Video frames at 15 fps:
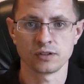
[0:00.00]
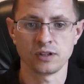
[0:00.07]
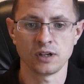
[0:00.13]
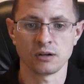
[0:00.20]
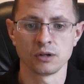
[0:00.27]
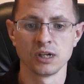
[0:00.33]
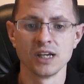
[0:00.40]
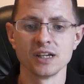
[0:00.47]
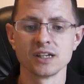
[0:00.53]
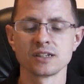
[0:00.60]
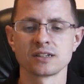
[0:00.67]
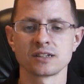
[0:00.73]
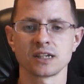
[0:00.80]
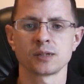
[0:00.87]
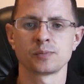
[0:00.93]
You know,
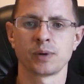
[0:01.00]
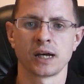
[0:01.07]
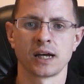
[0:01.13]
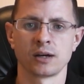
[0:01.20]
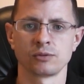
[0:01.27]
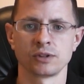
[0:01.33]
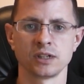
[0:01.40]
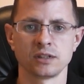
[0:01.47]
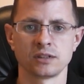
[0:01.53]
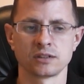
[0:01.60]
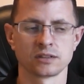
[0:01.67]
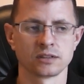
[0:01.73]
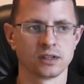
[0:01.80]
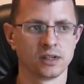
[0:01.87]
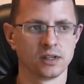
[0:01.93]
six pounds,
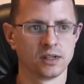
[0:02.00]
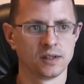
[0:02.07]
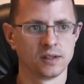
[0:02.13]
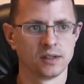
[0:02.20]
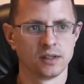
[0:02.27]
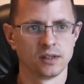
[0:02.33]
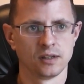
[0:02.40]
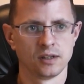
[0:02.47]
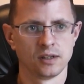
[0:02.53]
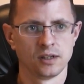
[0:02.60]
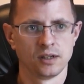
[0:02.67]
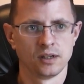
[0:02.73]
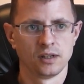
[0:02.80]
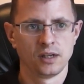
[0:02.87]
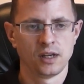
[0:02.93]
it's,
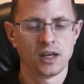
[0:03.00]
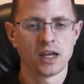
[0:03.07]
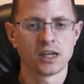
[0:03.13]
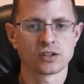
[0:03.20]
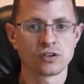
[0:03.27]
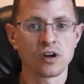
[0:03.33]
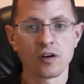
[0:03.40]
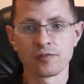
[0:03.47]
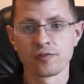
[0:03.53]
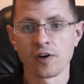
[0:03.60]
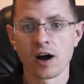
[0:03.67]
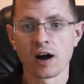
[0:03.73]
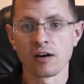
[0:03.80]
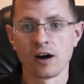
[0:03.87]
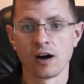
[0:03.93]
it's not
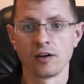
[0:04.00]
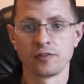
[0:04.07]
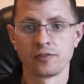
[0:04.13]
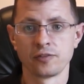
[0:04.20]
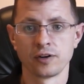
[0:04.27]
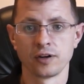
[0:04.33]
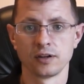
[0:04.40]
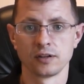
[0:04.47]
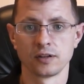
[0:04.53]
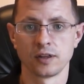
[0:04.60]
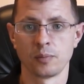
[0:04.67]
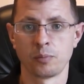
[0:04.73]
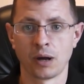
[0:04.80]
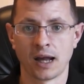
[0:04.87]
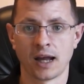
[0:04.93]
far off
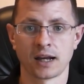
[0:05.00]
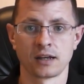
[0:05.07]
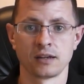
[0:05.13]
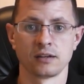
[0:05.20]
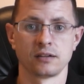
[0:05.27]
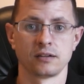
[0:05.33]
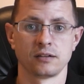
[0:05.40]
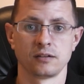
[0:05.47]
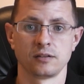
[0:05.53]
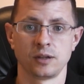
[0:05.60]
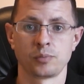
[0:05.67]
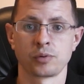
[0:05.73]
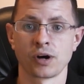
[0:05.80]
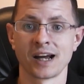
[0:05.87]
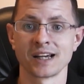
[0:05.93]
the pack,
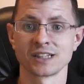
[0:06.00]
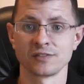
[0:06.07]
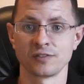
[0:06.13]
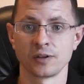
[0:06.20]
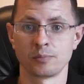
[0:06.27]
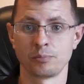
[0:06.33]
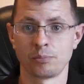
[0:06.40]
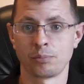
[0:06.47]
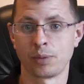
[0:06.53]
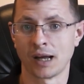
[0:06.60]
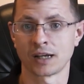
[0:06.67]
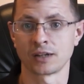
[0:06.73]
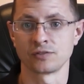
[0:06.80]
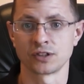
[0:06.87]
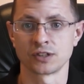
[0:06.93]
the price of a
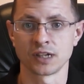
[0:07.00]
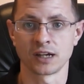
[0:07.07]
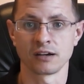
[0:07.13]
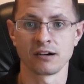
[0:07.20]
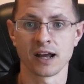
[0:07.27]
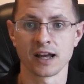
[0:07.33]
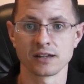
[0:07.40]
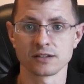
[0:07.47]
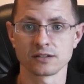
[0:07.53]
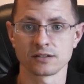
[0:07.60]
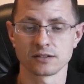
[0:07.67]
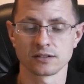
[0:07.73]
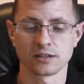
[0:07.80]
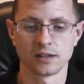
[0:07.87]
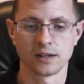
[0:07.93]
pack of
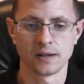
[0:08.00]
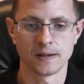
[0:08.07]
cigarettes.